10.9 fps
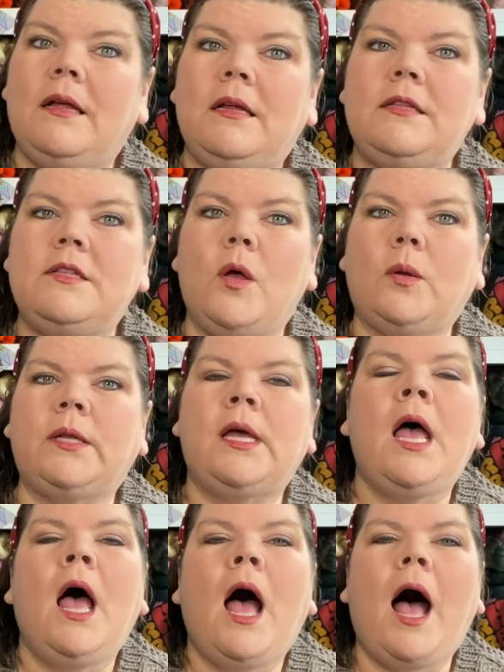sold.
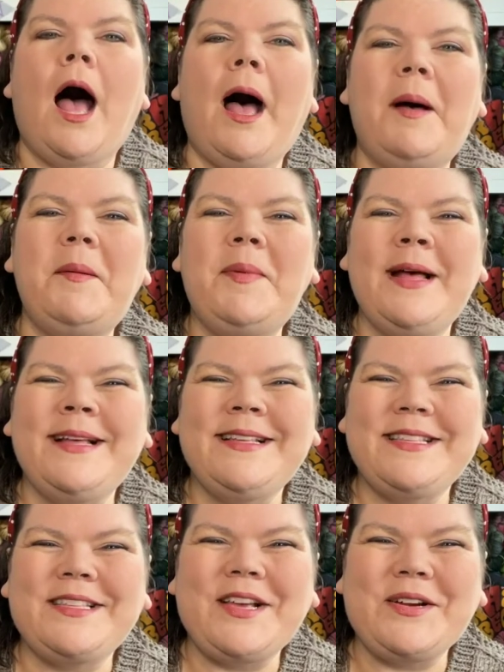
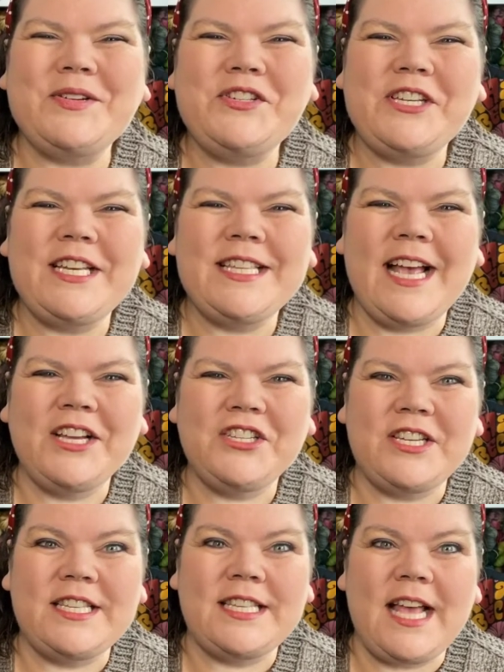So she is
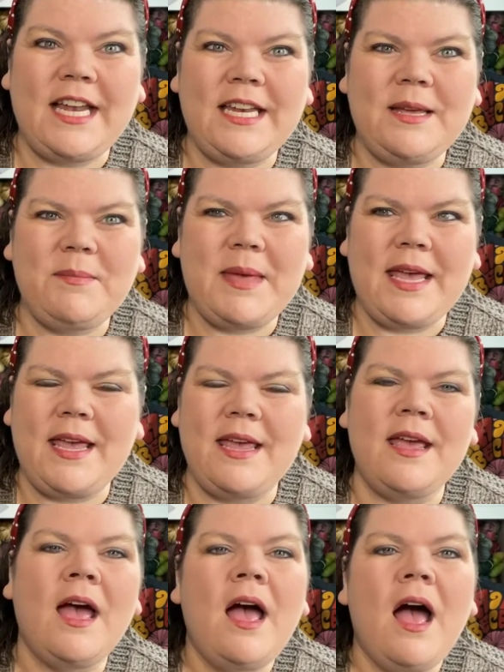actually sending
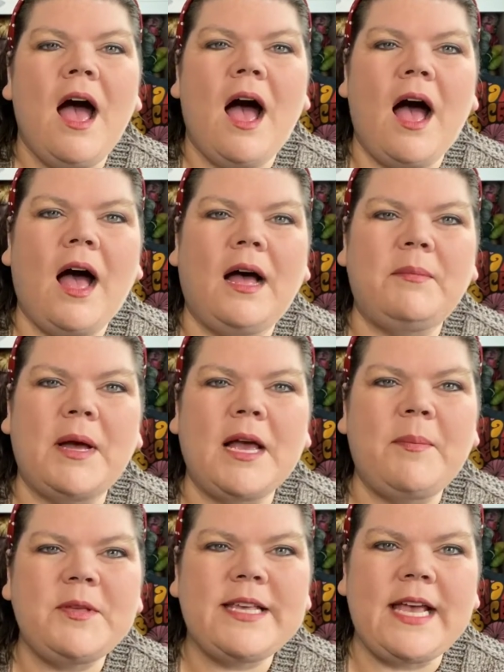me a
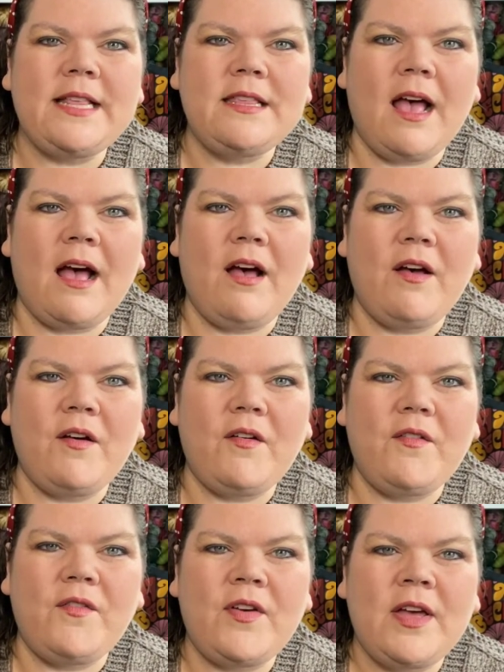couple skeins
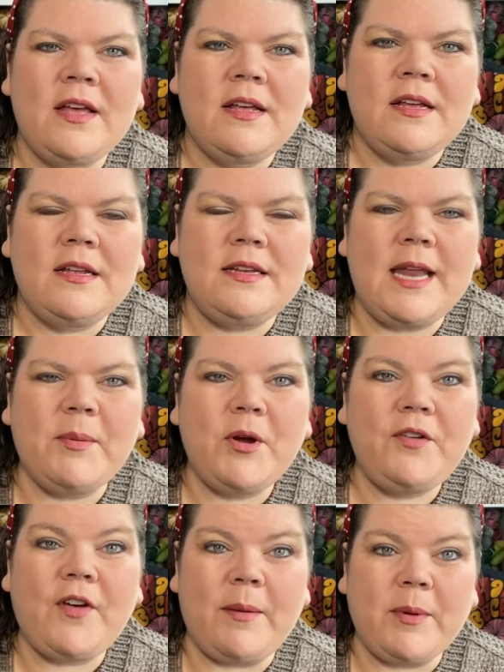of
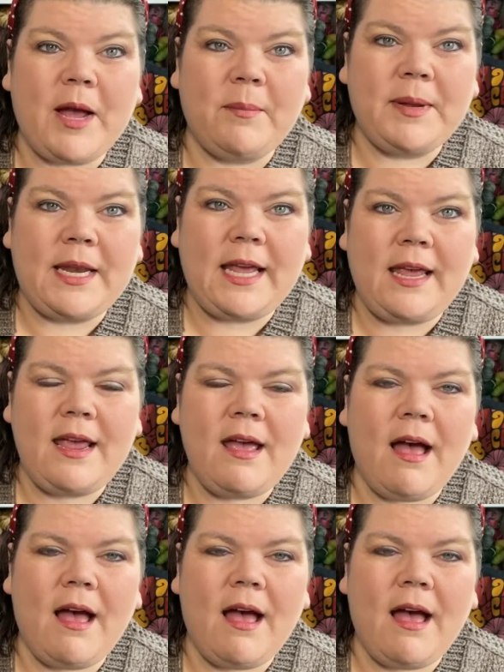Neighborhood Fiber Company.